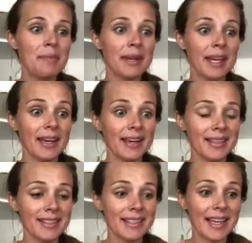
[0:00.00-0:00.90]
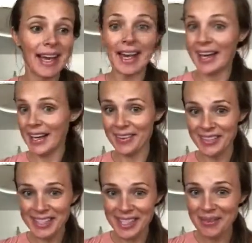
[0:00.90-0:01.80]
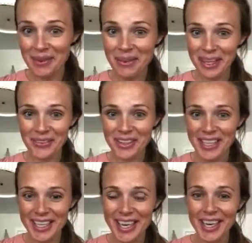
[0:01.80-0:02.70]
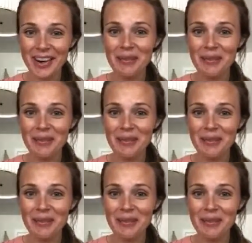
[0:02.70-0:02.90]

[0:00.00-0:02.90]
because I haven't done my makeup for the day.